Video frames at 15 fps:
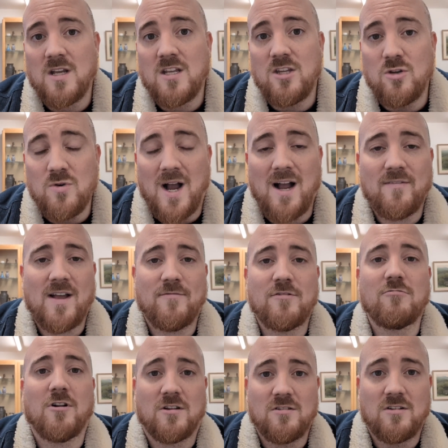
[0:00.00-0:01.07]
You have every
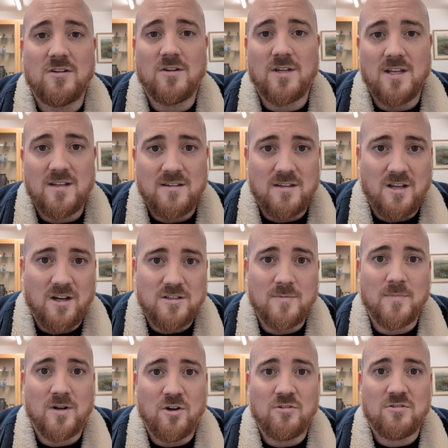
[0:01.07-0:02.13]
right to do this. The item
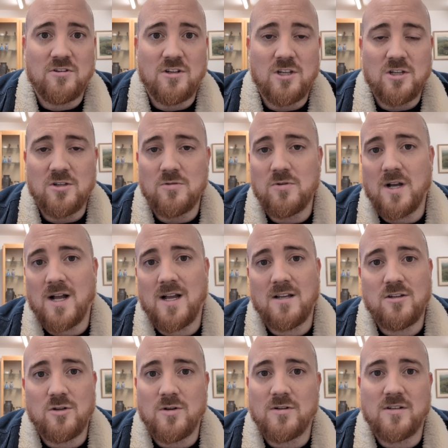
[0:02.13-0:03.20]
belongs to you
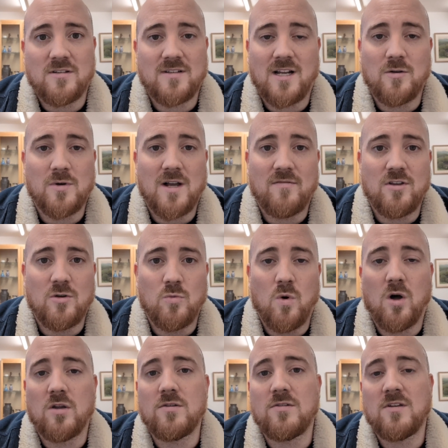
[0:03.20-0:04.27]
and you can sell it wherever you
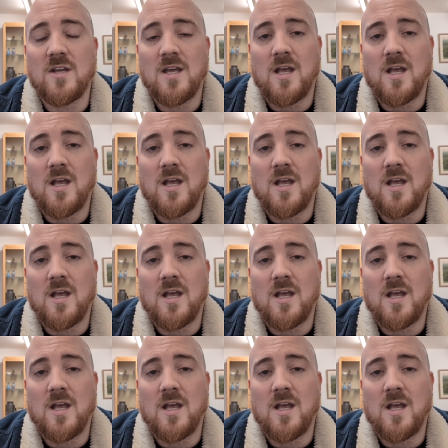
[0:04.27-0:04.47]
want.